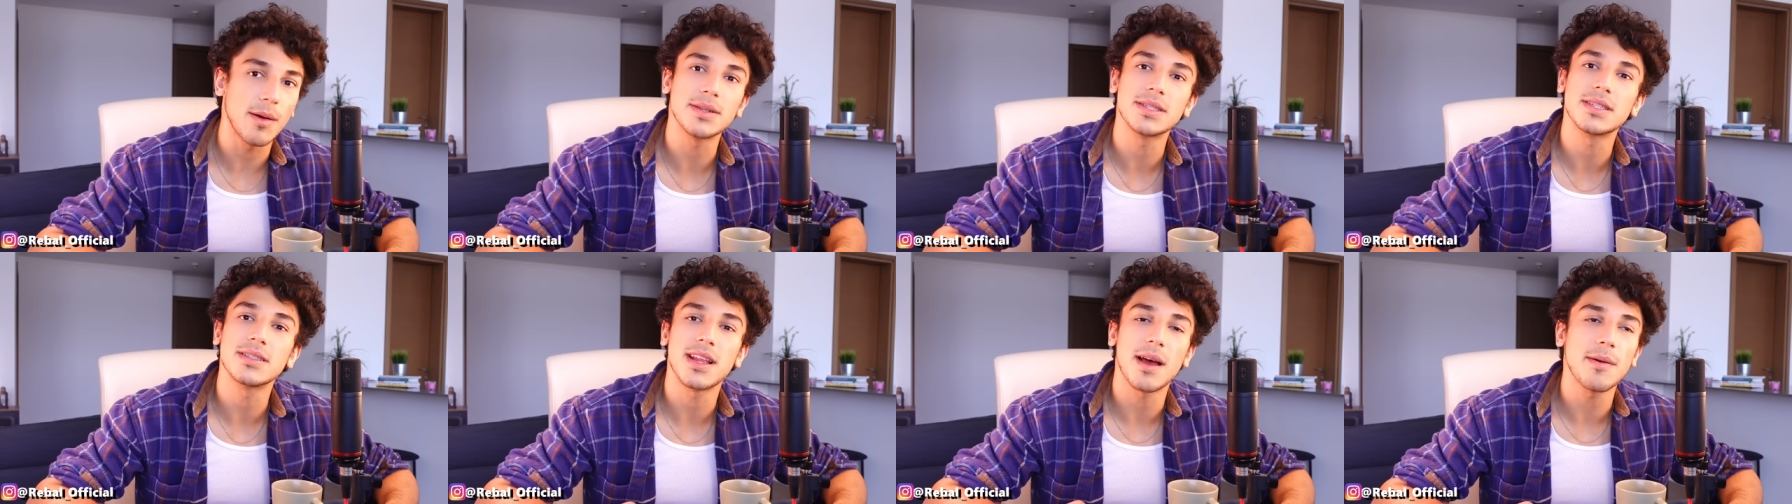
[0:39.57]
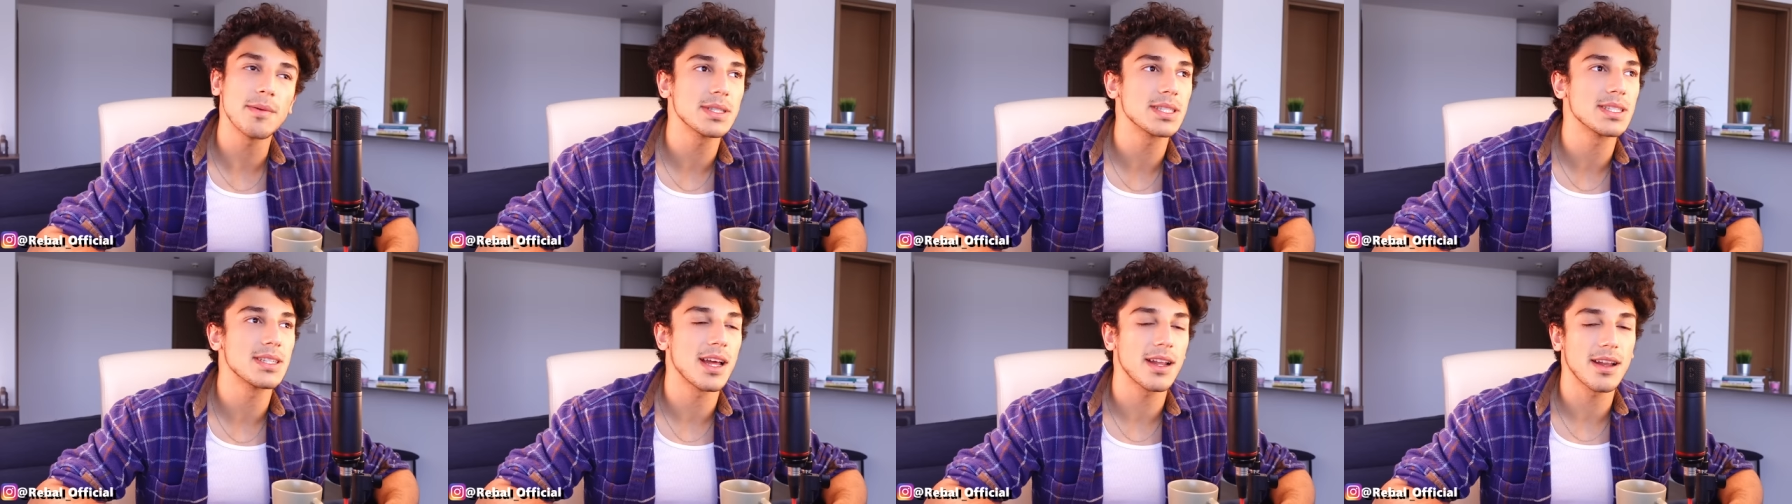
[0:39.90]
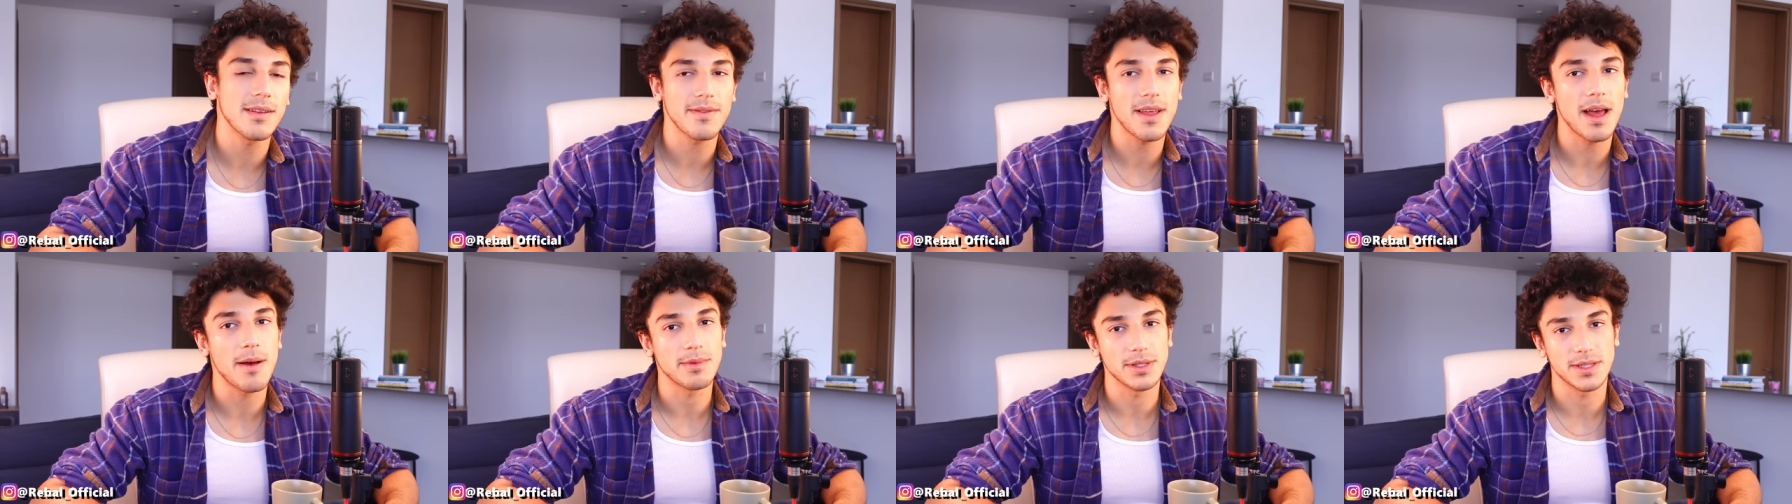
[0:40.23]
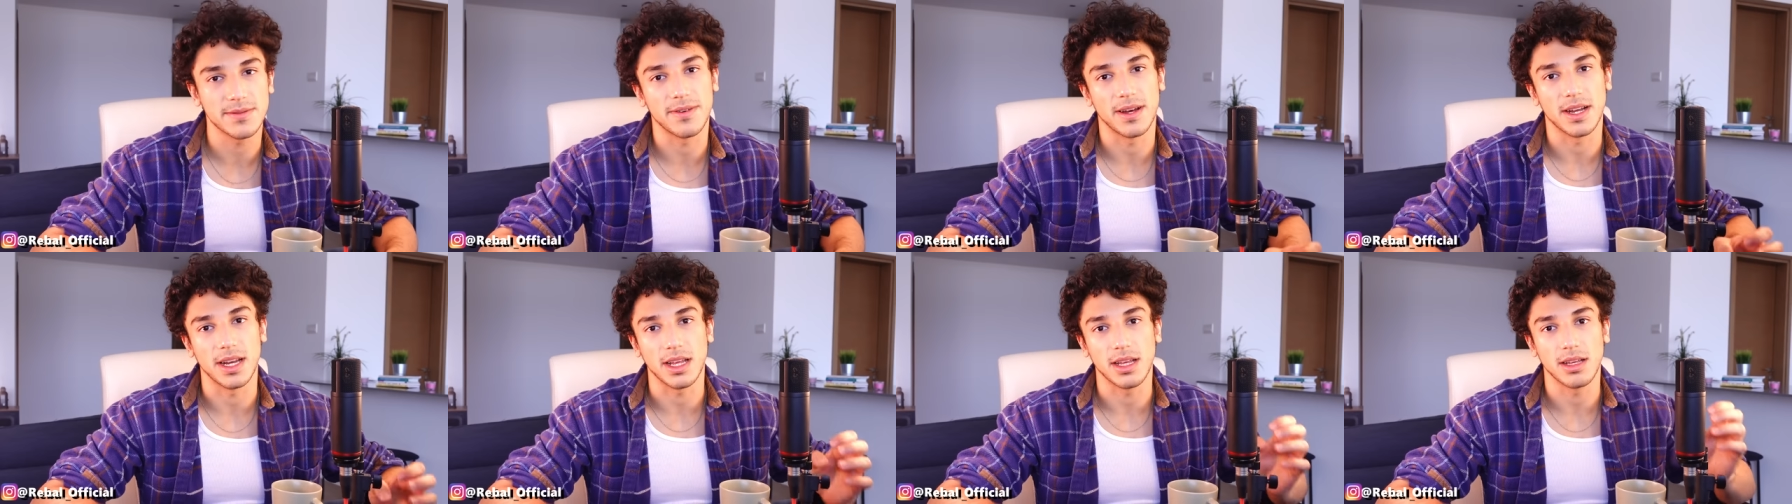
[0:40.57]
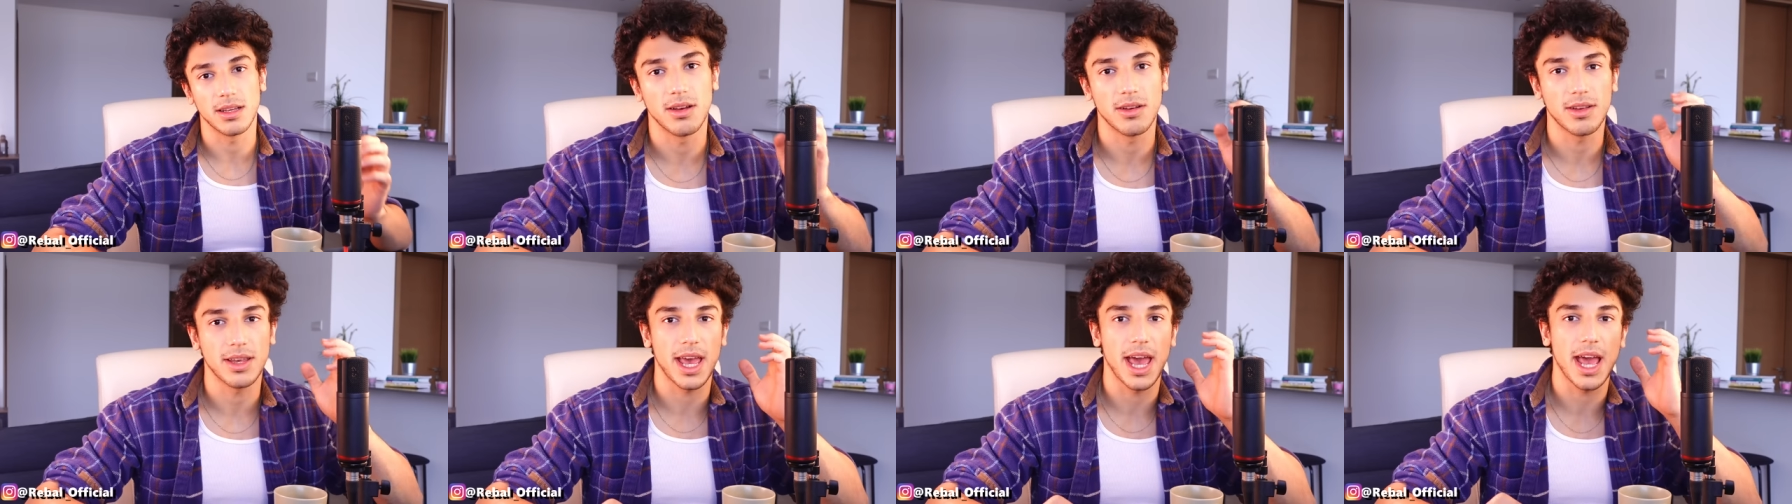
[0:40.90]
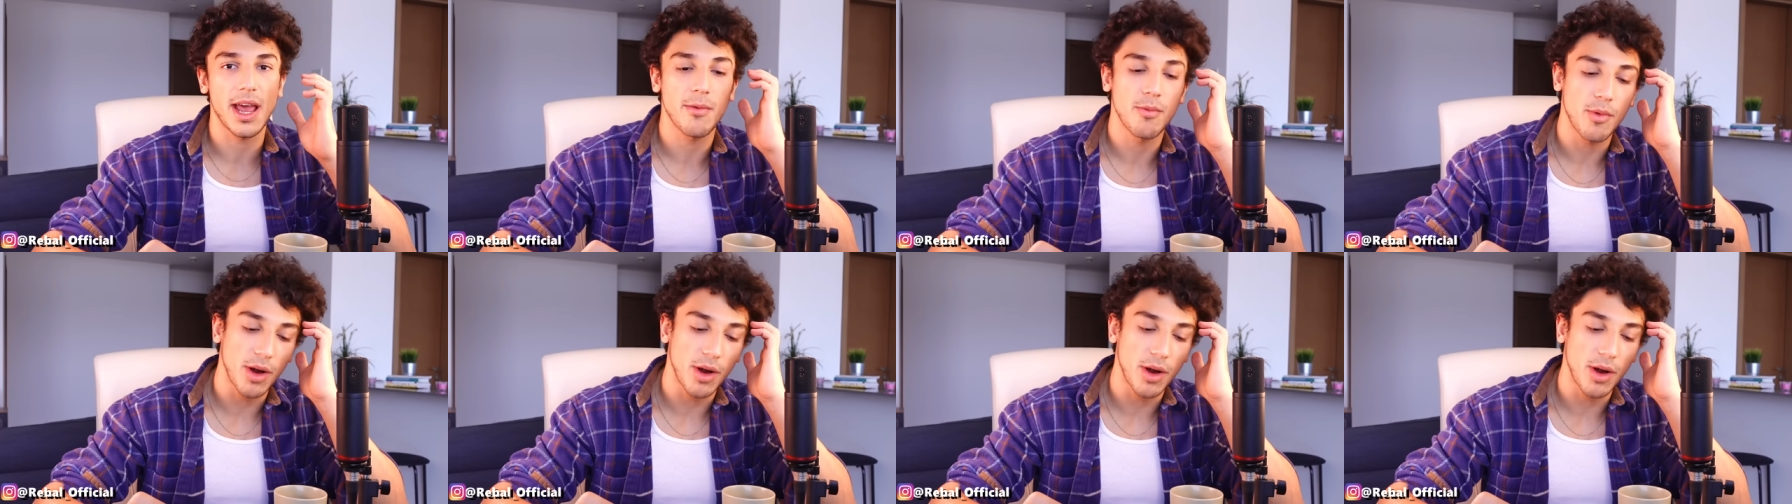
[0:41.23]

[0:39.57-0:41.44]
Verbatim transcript: wasn't that was none of that was funny, okay?